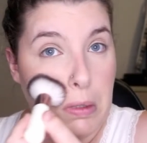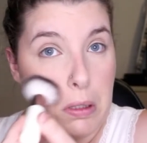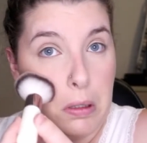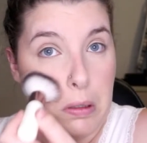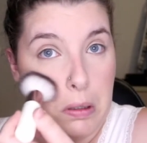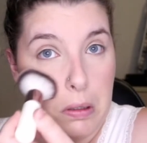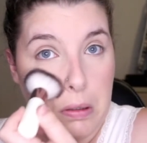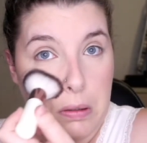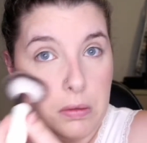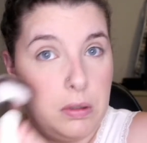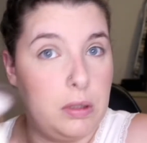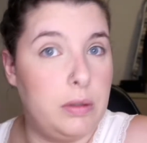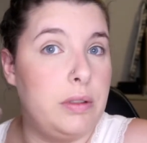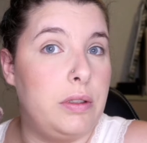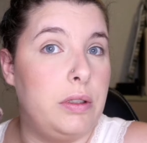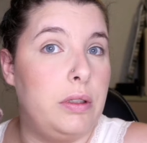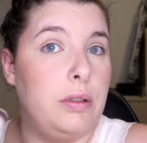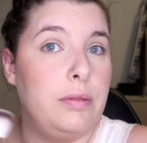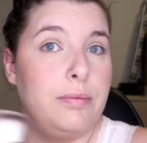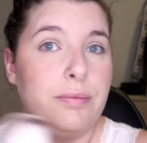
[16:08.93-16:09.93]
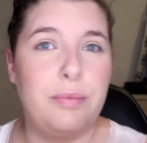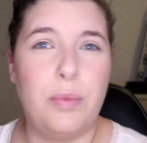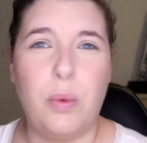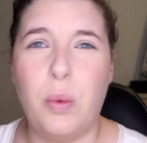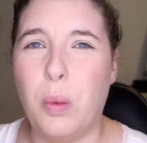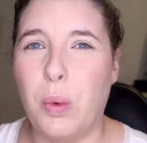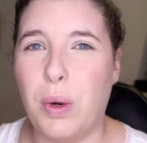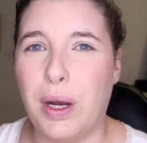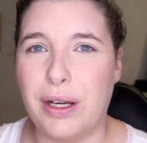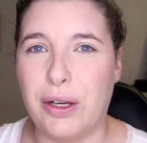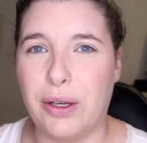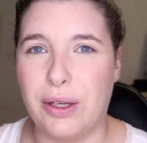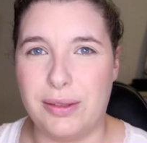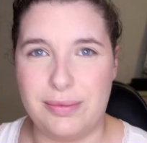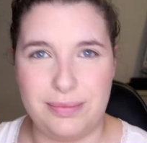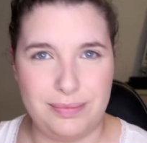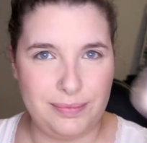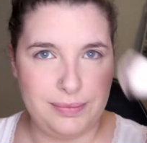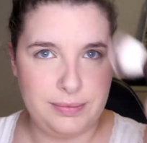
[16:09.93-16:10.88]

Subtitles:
I don't know, I'll do it too. Why not?